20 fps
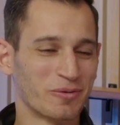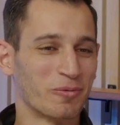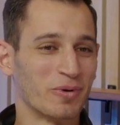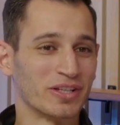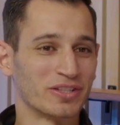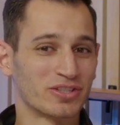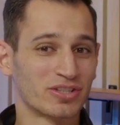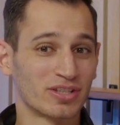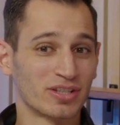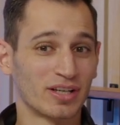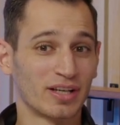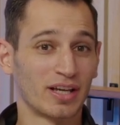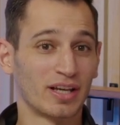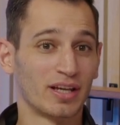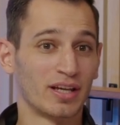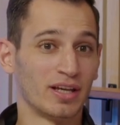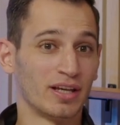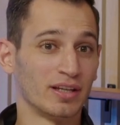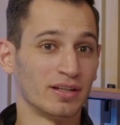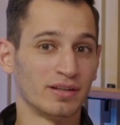Which
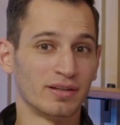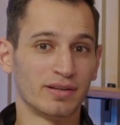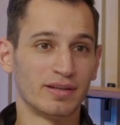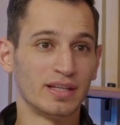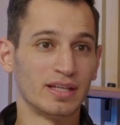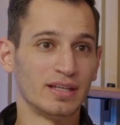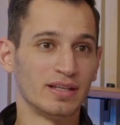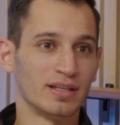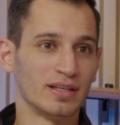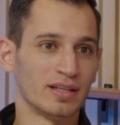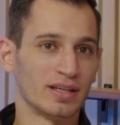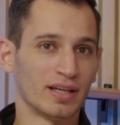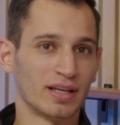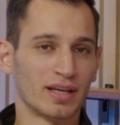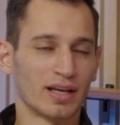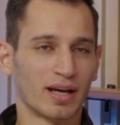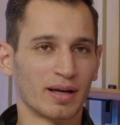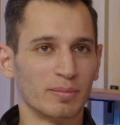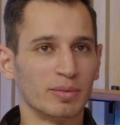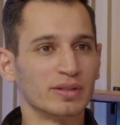in the,
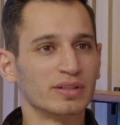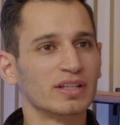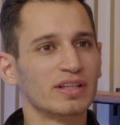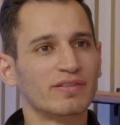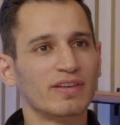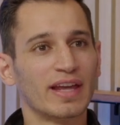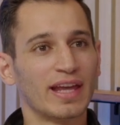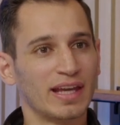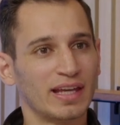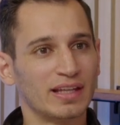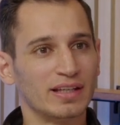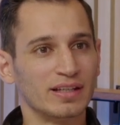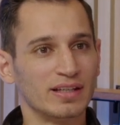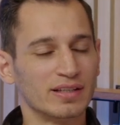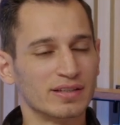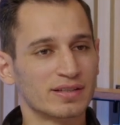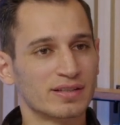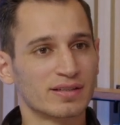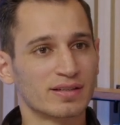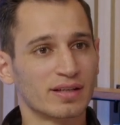I believe,
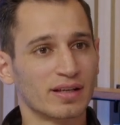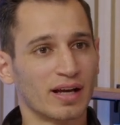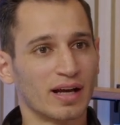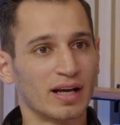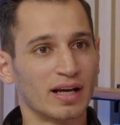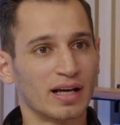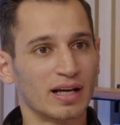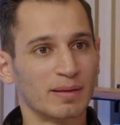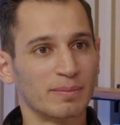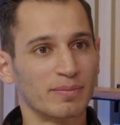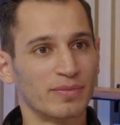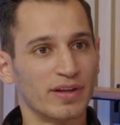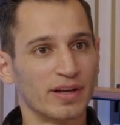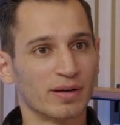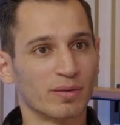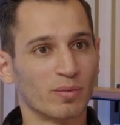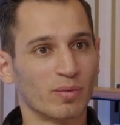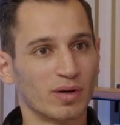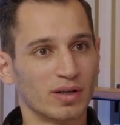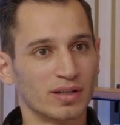80s, there
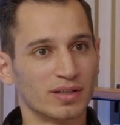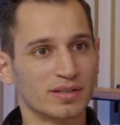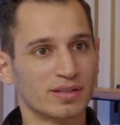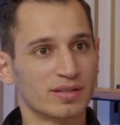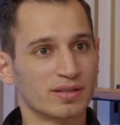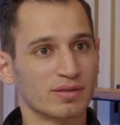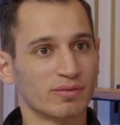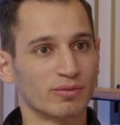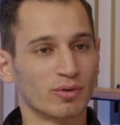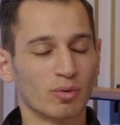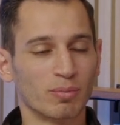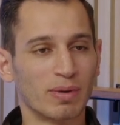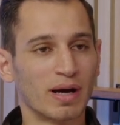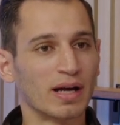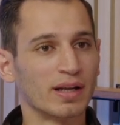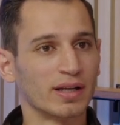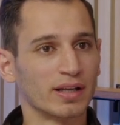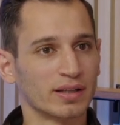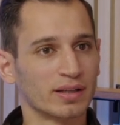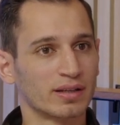was
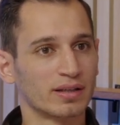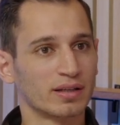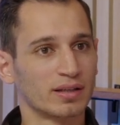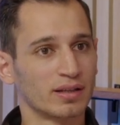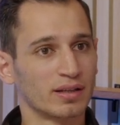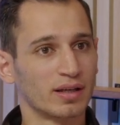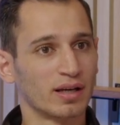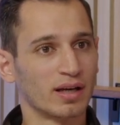robotic